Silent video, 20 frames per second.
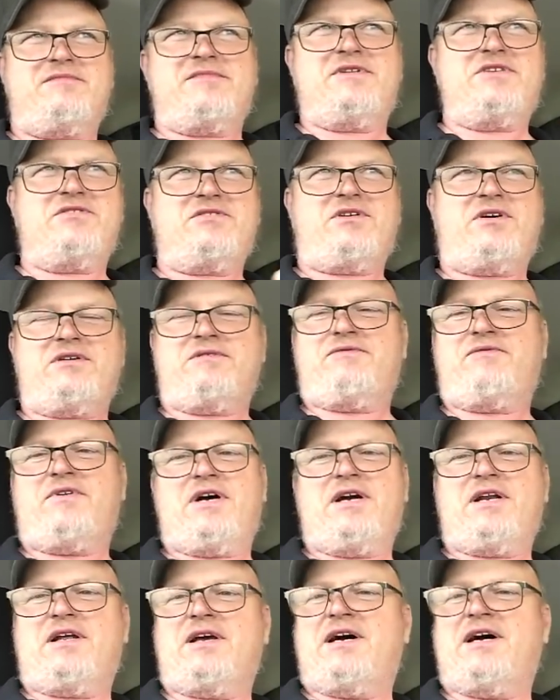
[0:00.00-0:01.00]
it's hard to
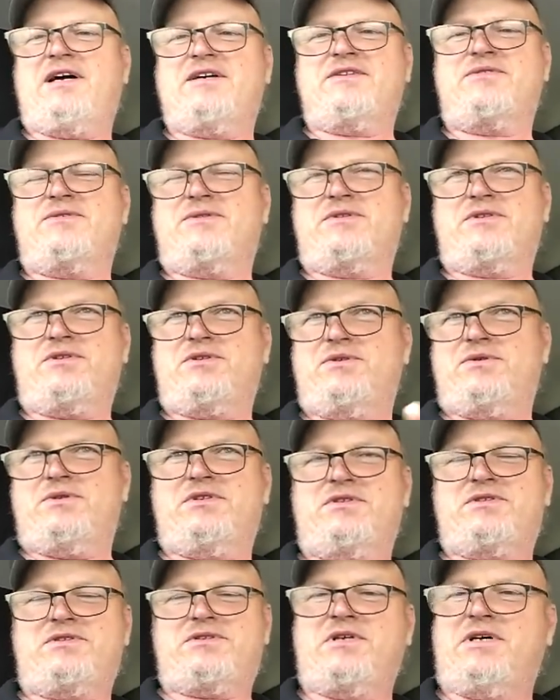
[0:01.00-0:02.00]
find guys who can do
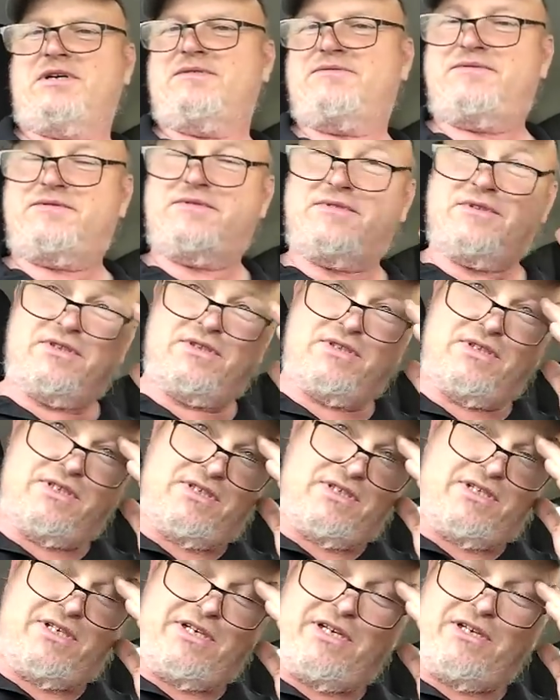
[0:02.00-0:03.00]
this stuff,
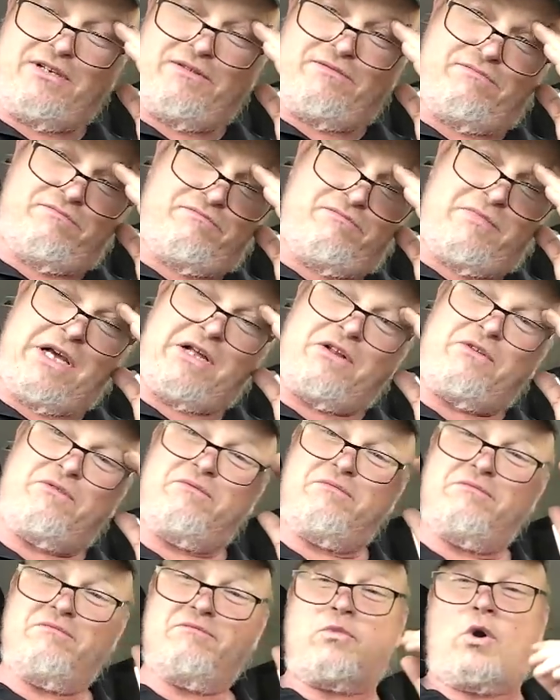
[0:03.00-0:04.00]
make
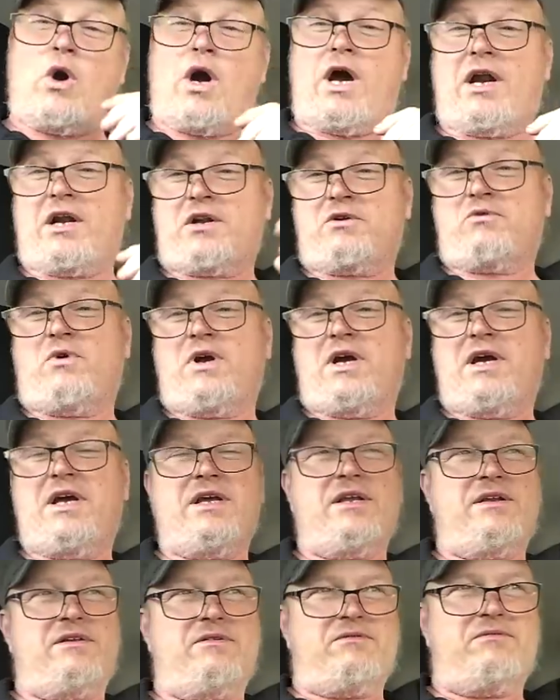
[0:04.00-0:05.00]
product right,
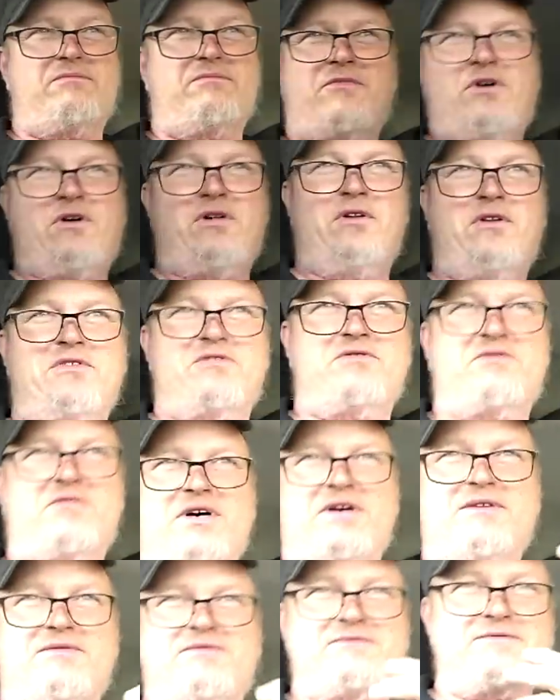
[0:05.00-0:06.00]
all this
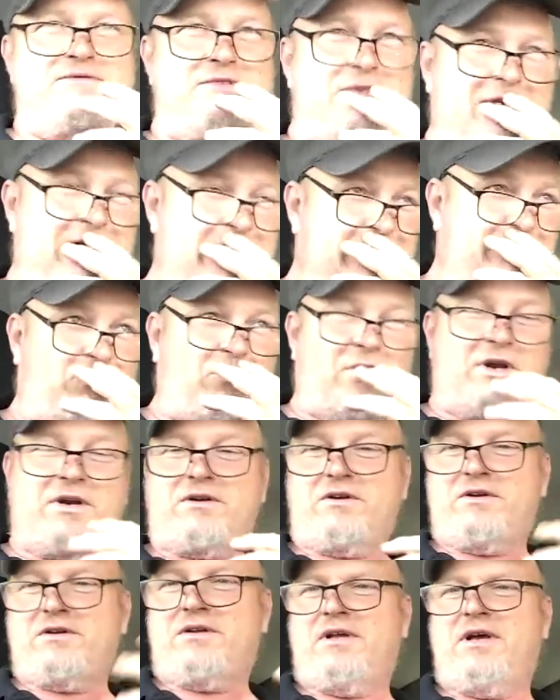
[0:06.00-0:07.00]
stuff. I had one
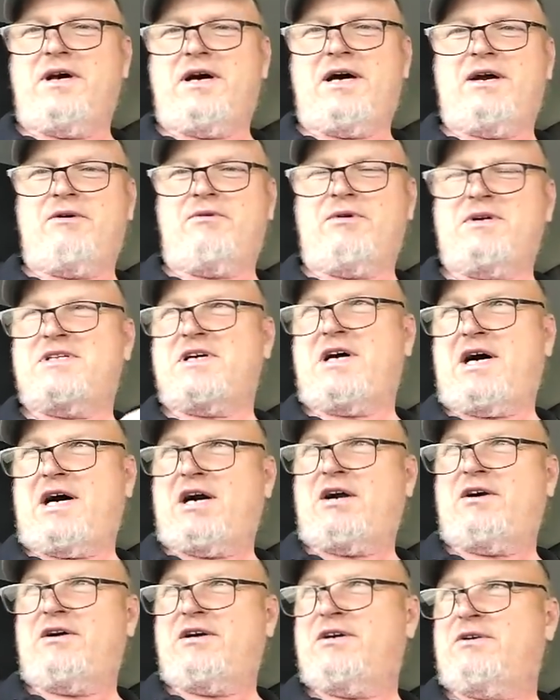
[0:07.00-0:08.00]
good guy
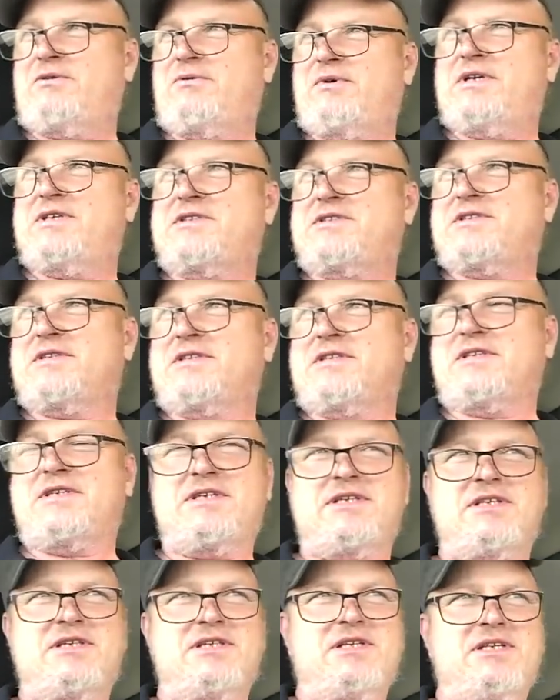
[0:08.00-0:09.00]
retire here recently,
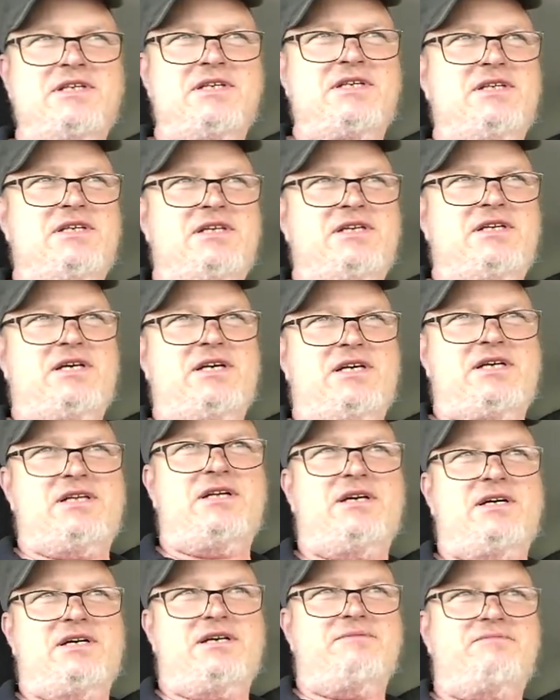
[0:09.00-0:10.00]

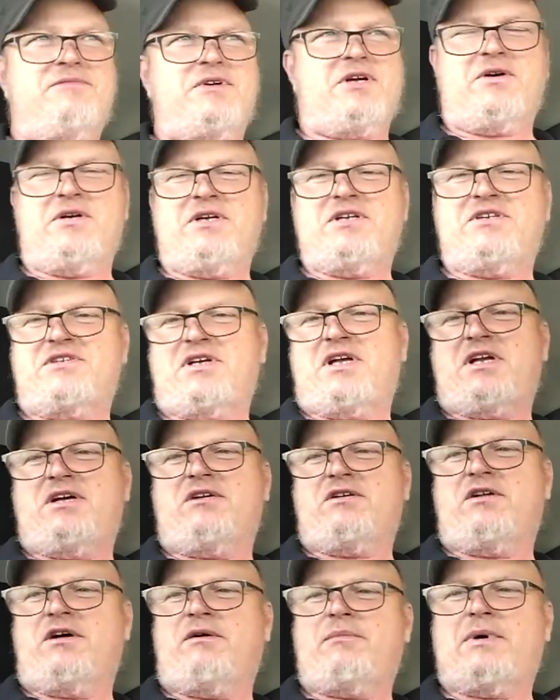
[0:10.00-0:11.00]
and you know, he said
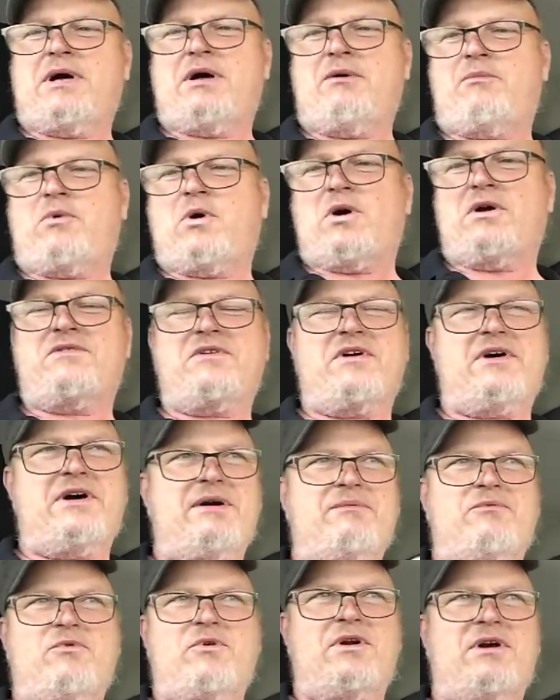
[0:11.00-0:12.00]
he'll help out
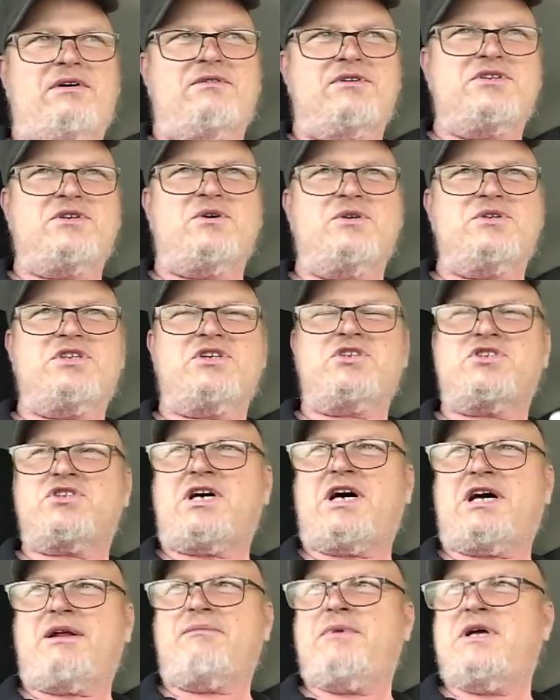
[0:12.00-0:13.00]
part-time, whatever. So it's just
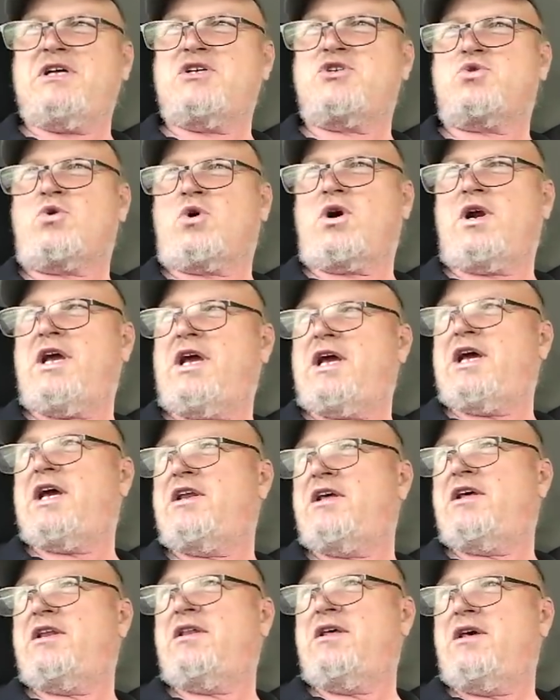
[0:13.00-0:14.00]
kind of being
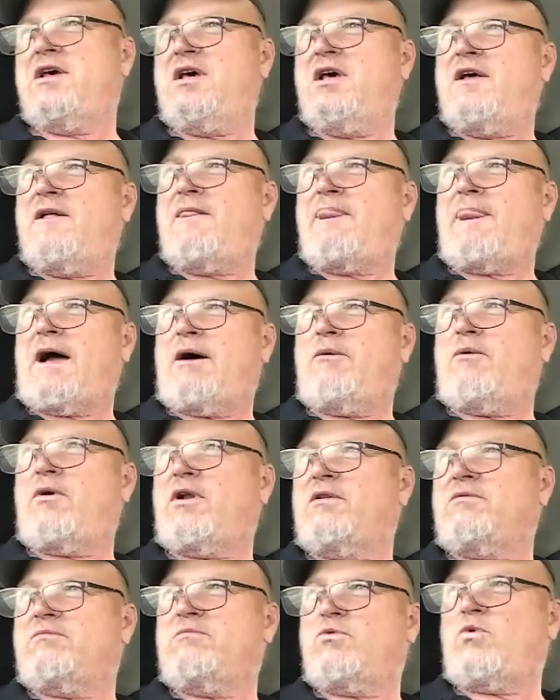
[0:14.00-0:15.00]
short-handed. I
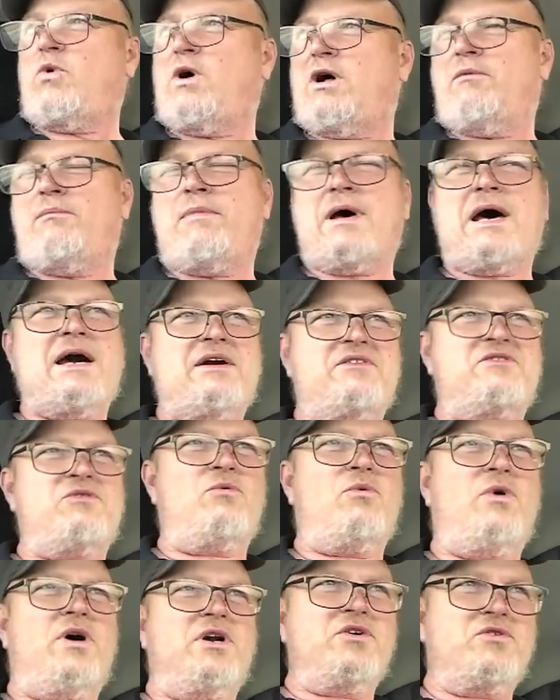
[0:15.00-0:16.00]
want to go back to
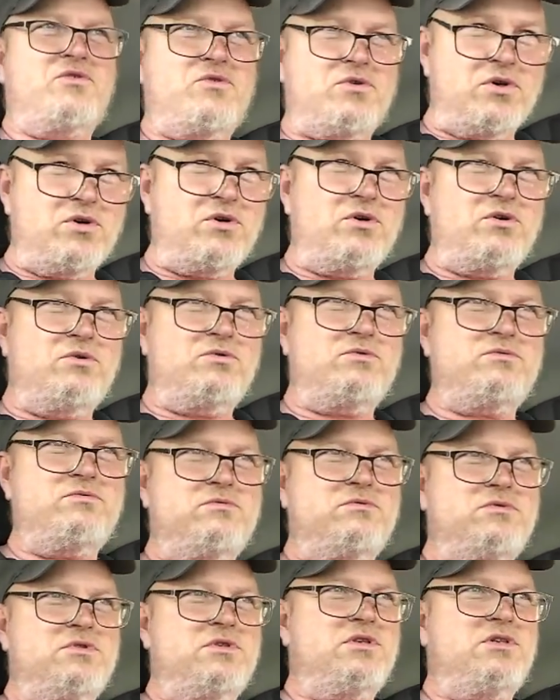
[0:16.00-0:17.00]
one crew.
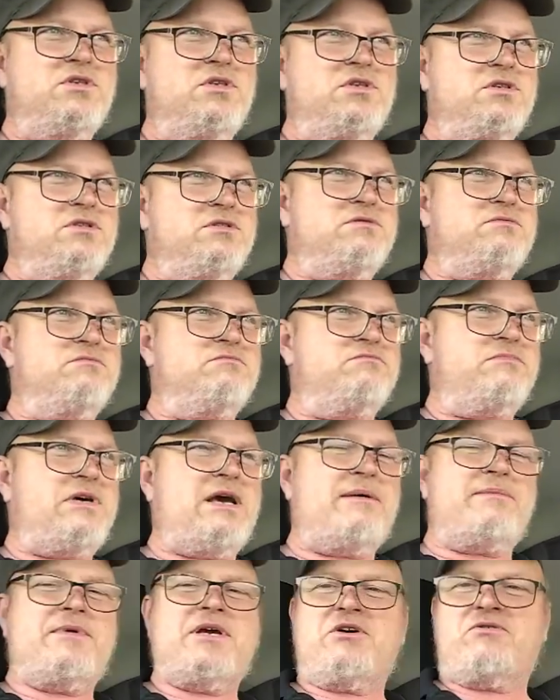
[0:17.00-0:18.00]

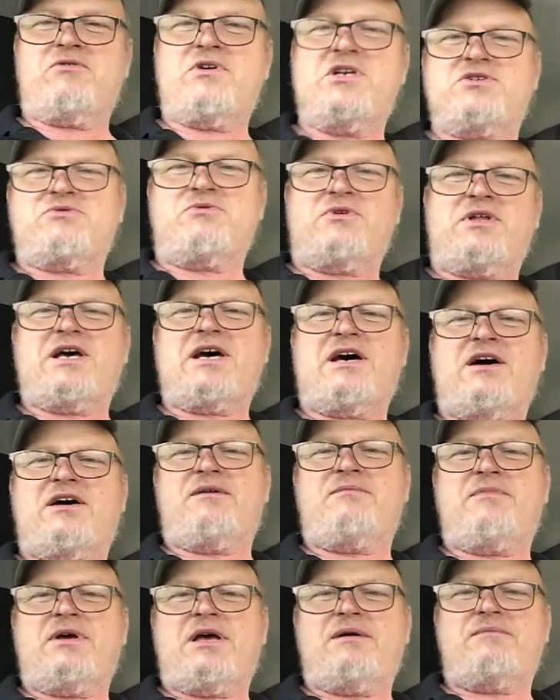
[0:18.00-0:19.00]
Mammy agrees with that, huh,
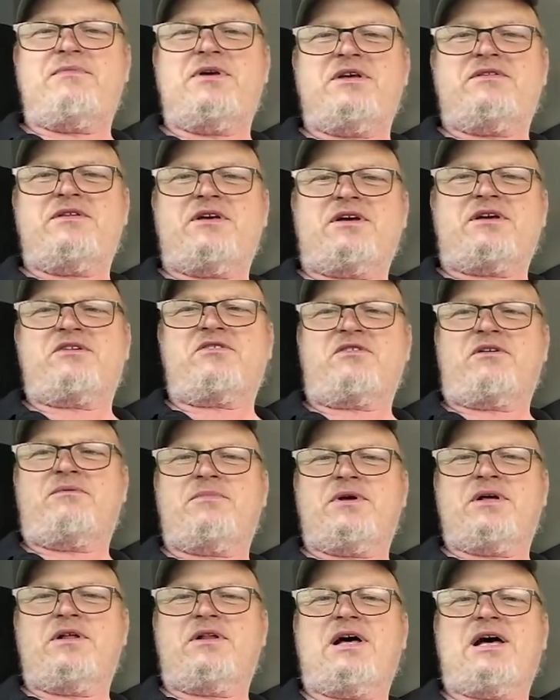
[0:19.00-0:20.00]
Mammy? You think it's going
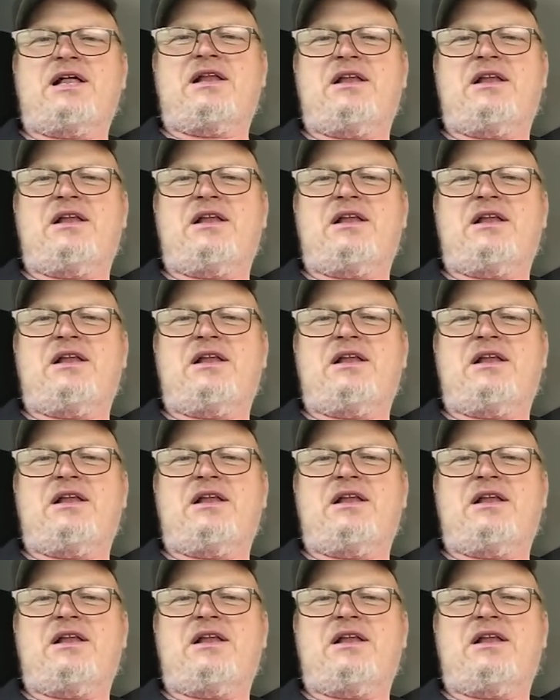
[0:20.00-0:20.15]
to be a lot